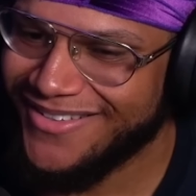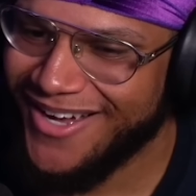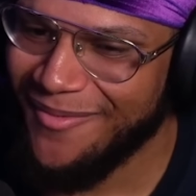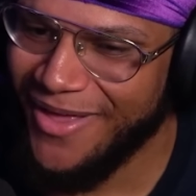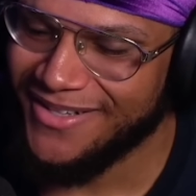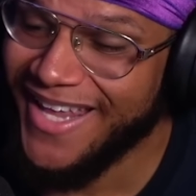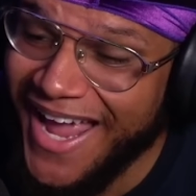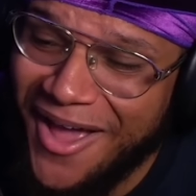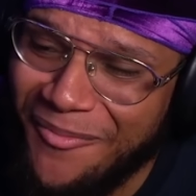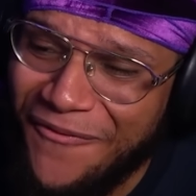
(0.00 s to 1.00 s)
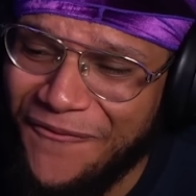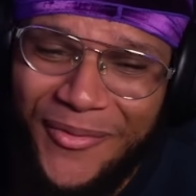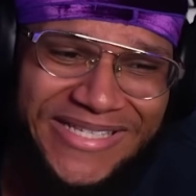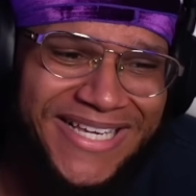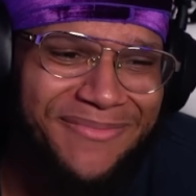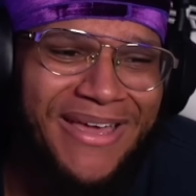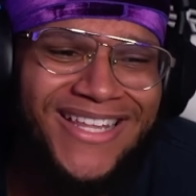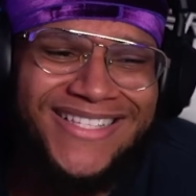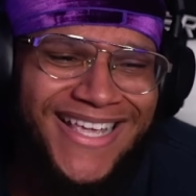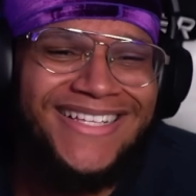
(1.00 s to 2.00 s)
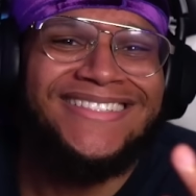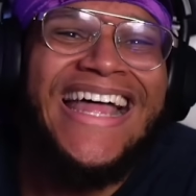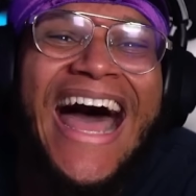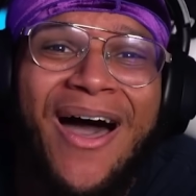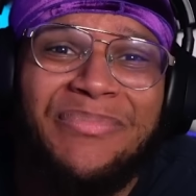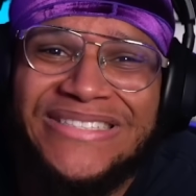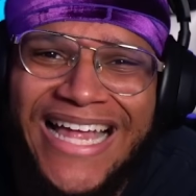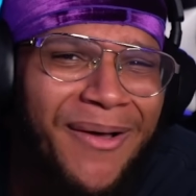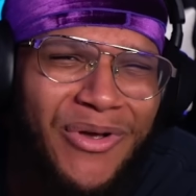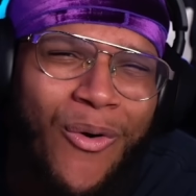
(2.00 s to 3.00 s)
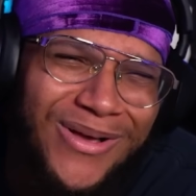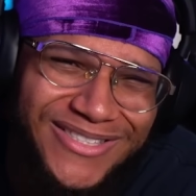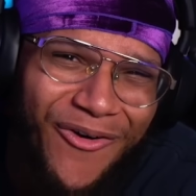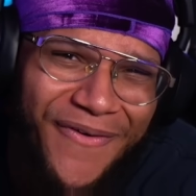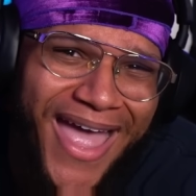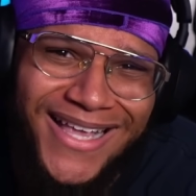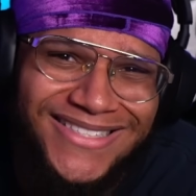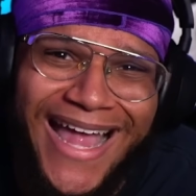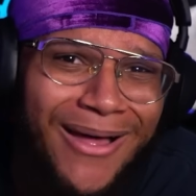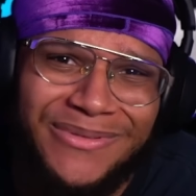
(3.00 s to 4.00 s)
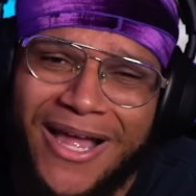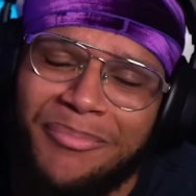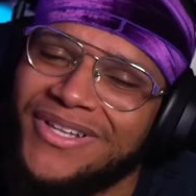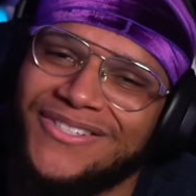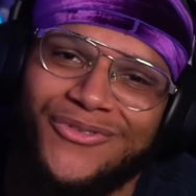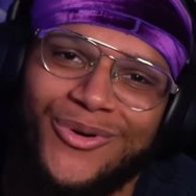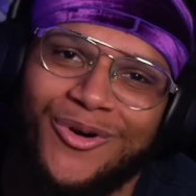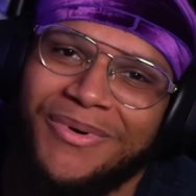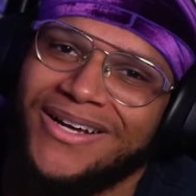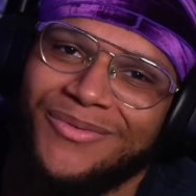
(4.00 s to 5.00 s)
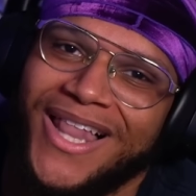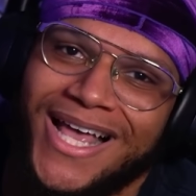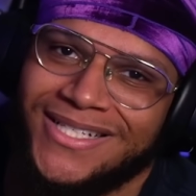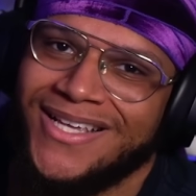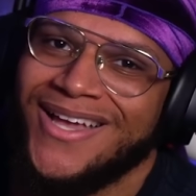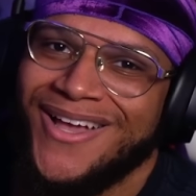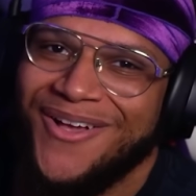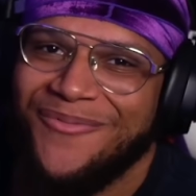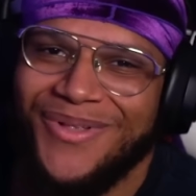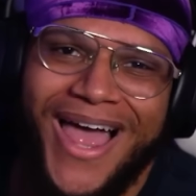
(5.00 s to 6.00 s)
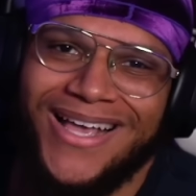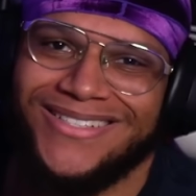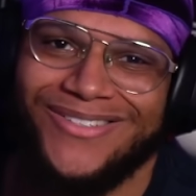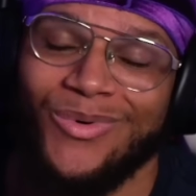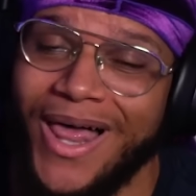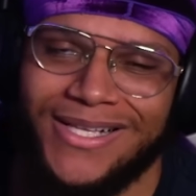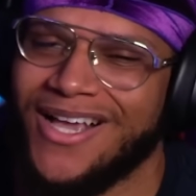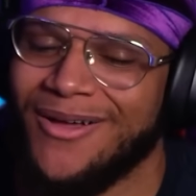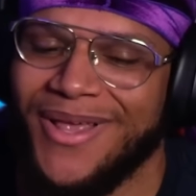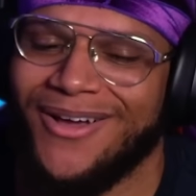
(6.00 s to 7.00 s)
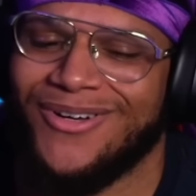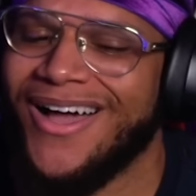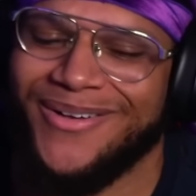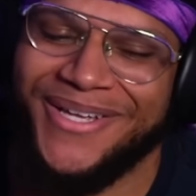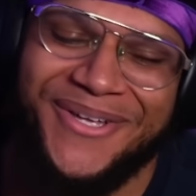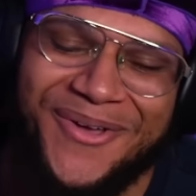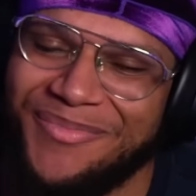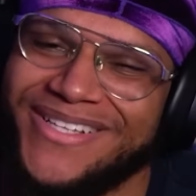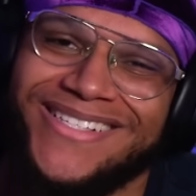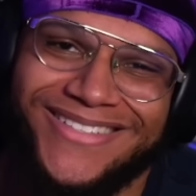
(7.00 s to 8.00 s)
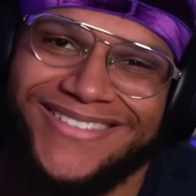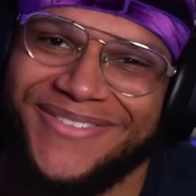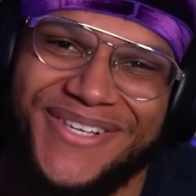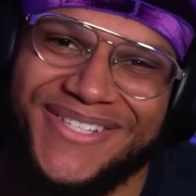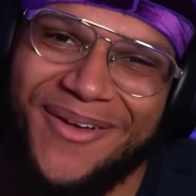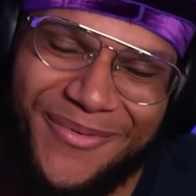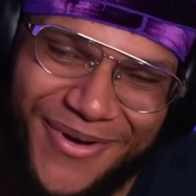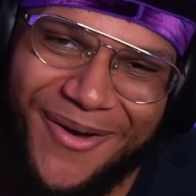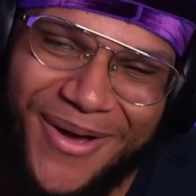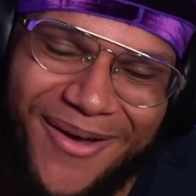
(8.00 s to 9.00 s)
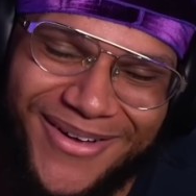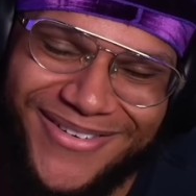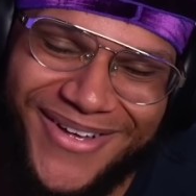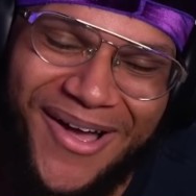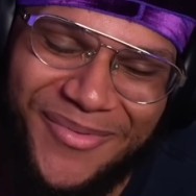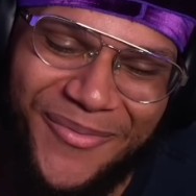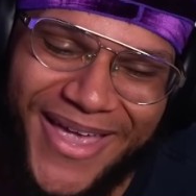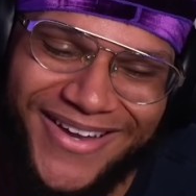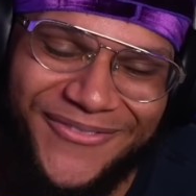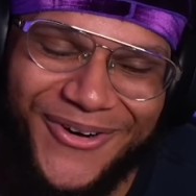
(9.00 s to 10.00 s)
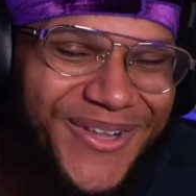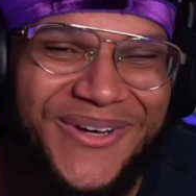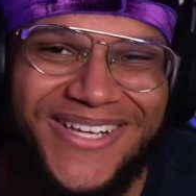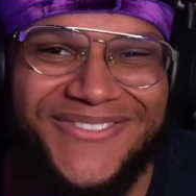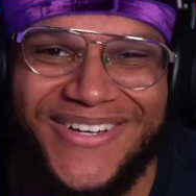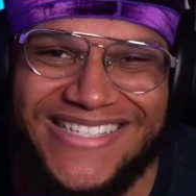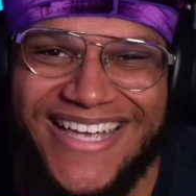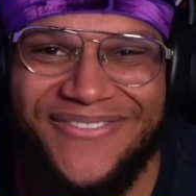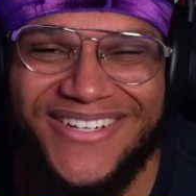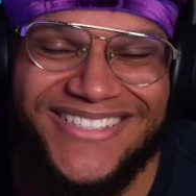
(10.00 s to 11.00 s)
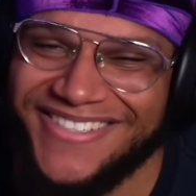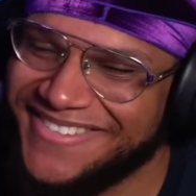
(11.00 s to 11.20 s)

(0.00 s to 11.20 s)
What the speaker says: I'm not. Damn, we're 14 minutes in. Stop. Stop going so fast. Stop. Stop, please. For real, bro. Relax. Relax. Relax. Calm down. Calm. Please. Please, I've been waiting for a long ass fucking time for this.